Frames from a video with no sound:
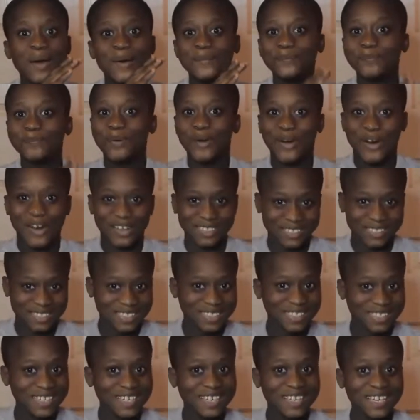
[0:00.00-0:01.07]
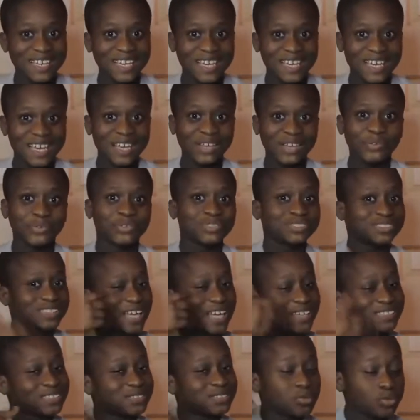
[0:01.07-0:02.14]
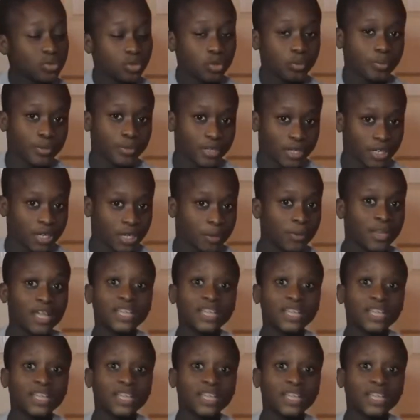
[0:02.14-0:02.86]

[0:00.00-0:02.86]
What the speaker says: But you start looping again.